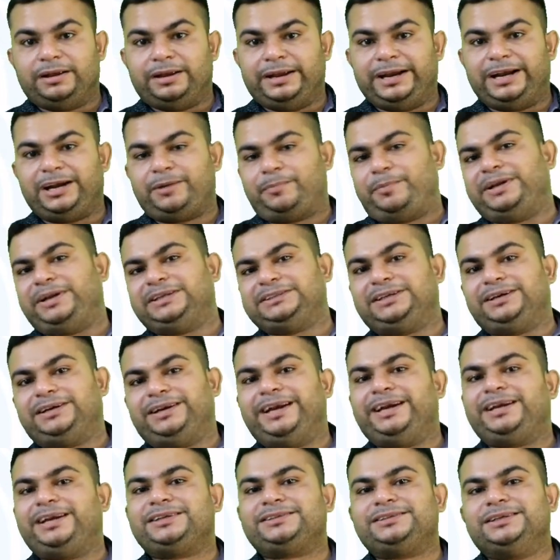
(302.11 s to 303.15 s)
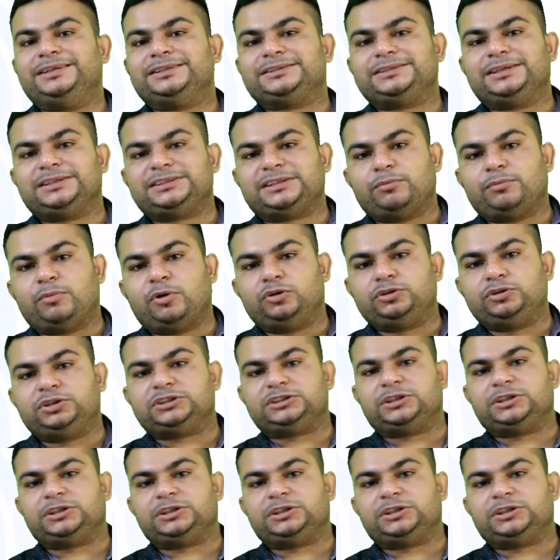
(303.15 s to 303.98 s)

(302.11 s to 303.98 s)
At present, let us discuss about the